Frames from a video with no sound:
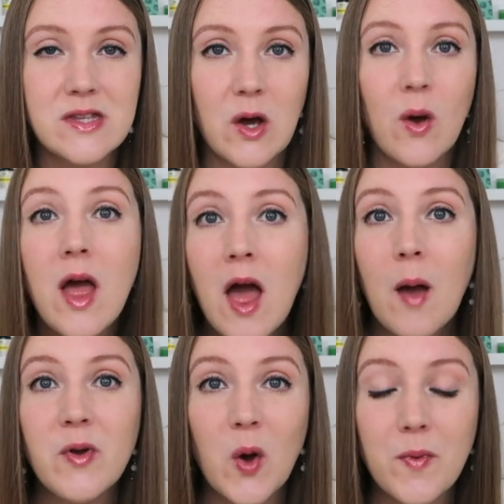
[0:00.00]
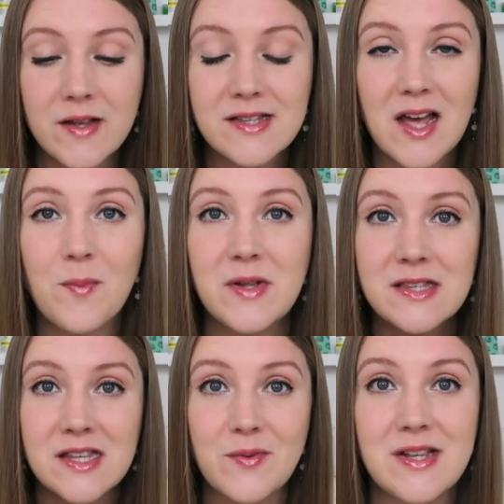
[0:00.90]
so I'm gonna open those up
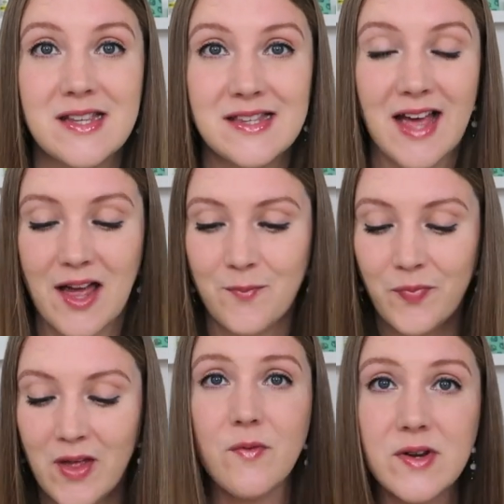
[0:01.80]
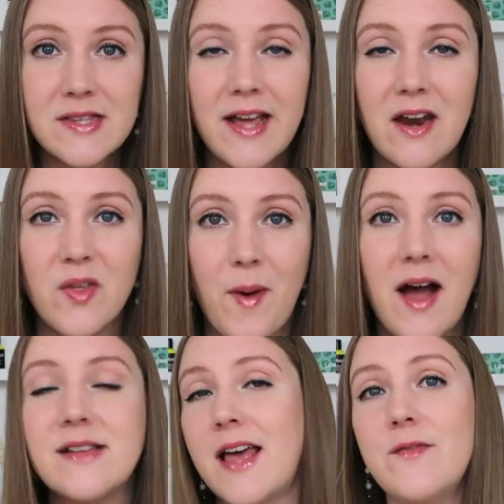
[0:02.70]
and see what is inside. Okay, first thing out of the
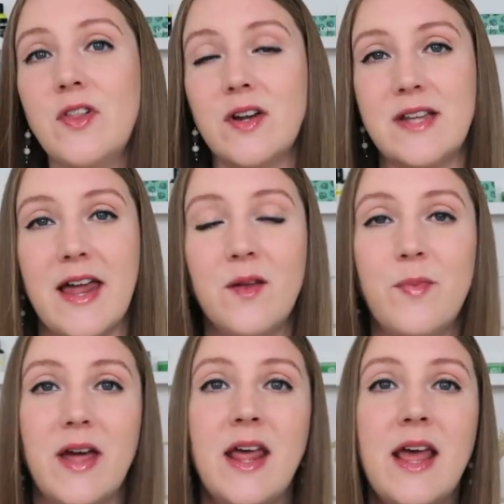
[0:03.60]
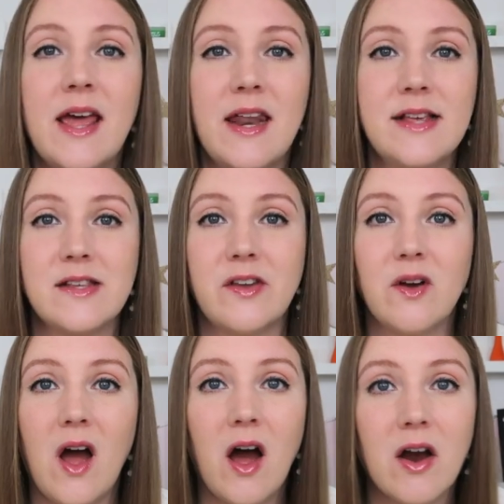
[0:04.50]
box, I haven't looked at it, but it is a
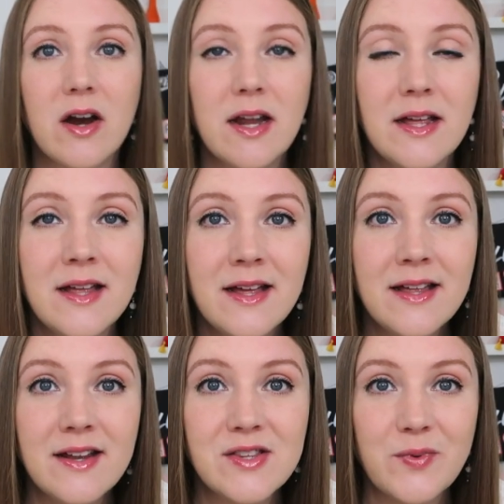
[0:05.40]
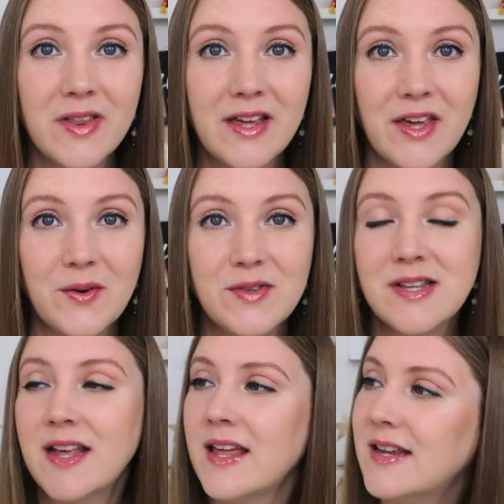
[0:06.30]
little card it's really cute.
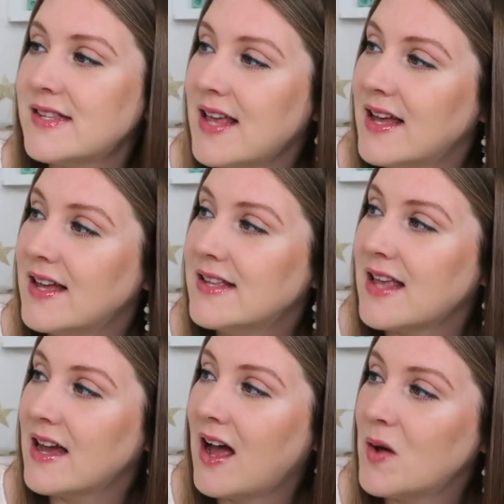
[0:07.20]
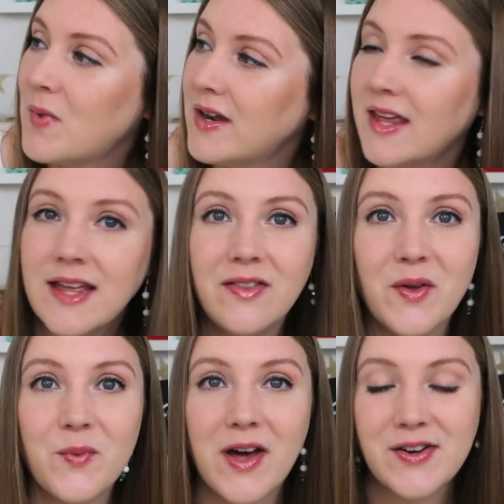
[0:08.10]
And it says, come on in,
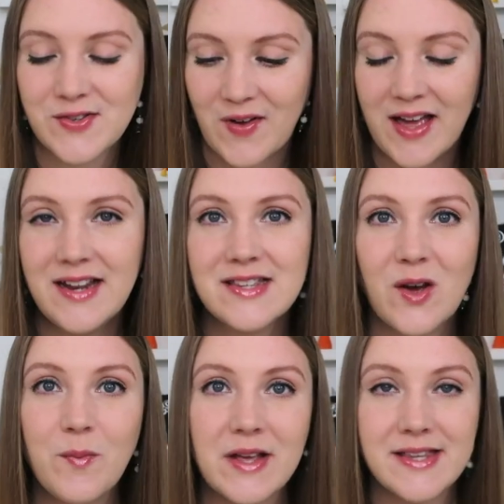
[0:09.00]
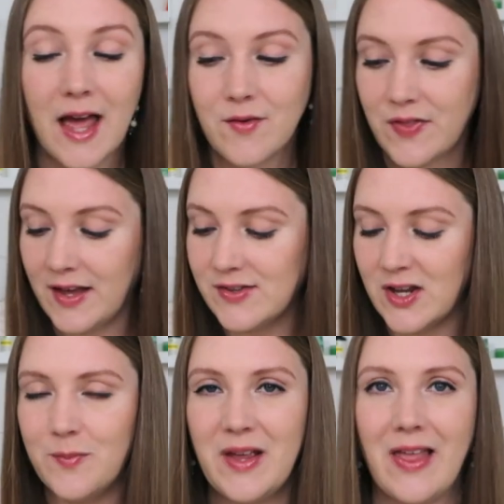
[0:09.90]
the water's fine. So I'm guessing everything is
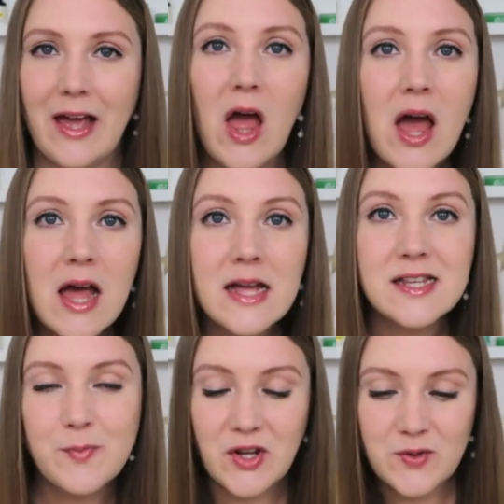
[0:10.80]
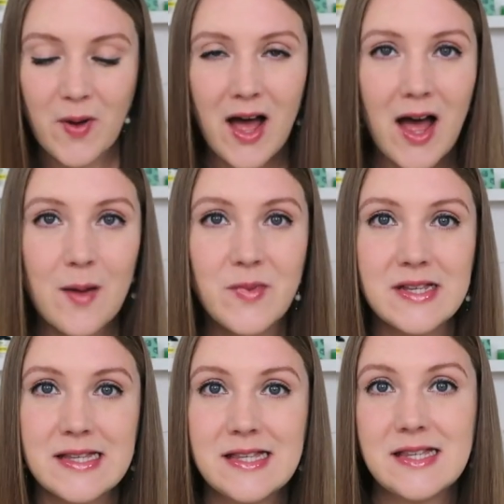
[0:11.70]
gonna be like SpongeBob
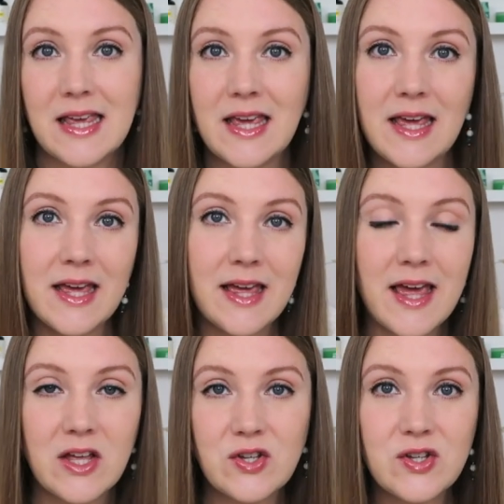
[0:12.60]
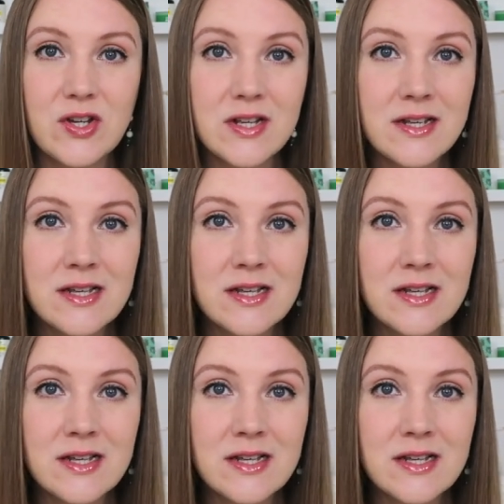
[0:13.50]
sea-ish.